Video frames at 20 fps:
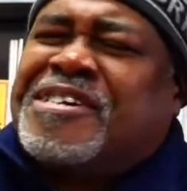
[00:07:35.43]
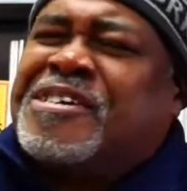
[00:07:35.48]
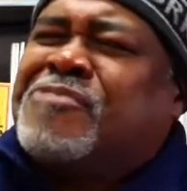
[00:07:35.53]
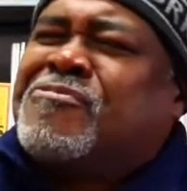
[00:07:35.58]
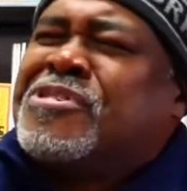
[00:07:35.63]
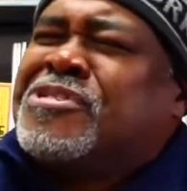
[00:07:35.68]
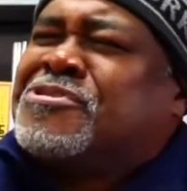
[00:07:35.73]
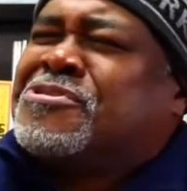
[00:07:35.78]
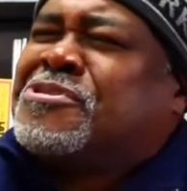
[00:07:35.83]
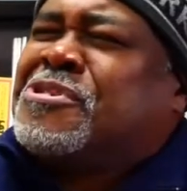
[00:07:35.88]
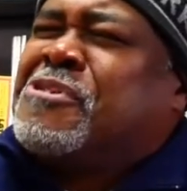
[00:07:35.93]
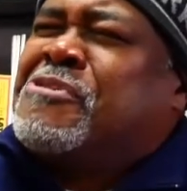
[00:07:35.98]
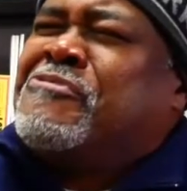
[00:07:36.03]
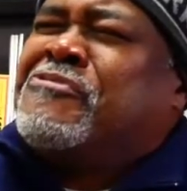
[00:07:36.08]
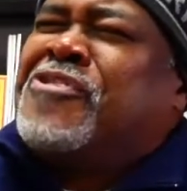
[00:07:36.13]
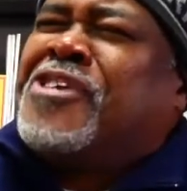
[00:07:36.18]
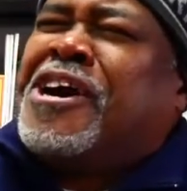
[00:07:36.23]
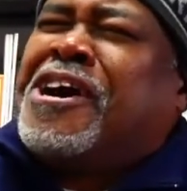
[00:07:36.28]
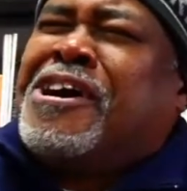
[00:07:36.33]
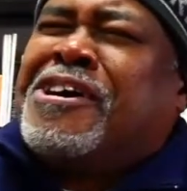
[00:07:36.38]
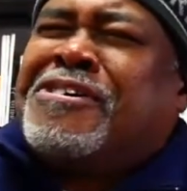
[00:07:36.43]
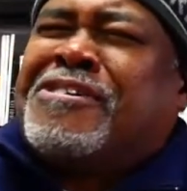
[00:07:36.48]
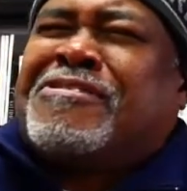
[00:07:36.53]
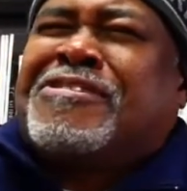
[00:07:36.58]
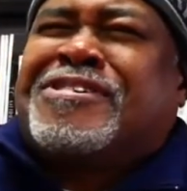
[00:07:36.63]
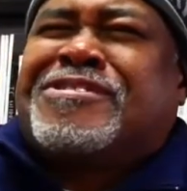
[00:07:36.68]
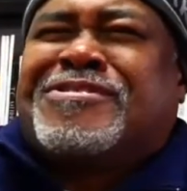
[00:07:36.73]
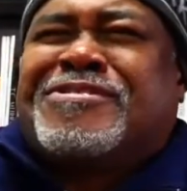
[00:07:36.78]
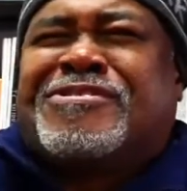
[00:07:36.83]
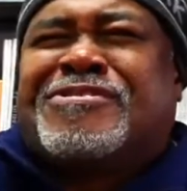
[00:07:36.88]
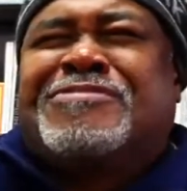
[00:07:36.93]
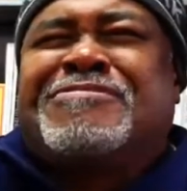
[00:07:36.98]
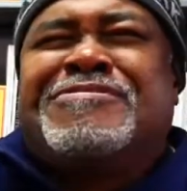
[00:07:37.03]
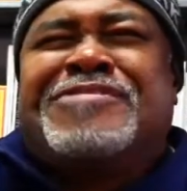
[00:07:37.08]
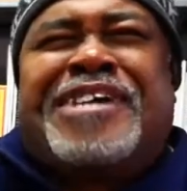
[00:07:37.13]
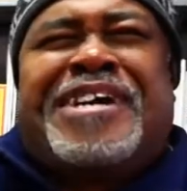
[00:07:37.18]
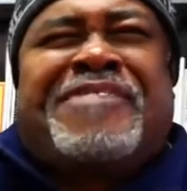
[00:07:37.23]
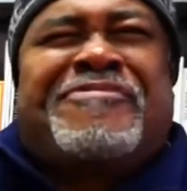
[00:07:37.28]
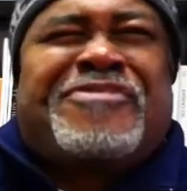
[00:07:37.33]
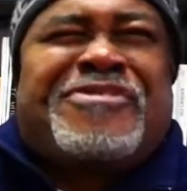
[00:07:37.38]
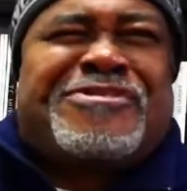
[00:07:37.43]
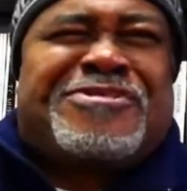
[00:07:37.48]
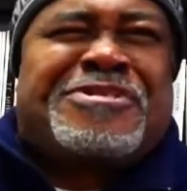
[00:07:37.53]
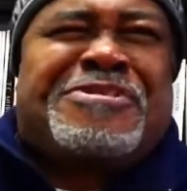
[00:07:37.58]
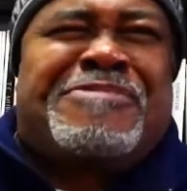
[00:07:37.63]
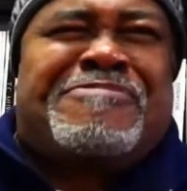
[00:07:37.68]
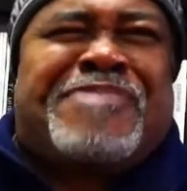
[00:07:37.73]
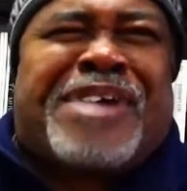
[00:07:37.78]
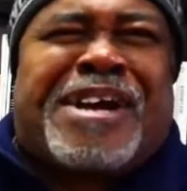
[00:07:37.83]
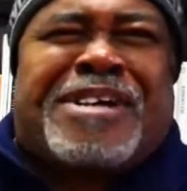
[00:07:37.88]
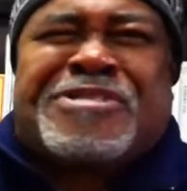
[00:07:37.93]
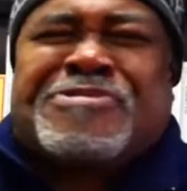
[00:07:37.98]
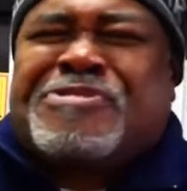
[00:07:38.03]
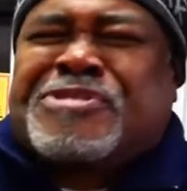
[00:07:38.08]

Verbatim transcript: It went so far across the schoolyard, I felt so embarrassed.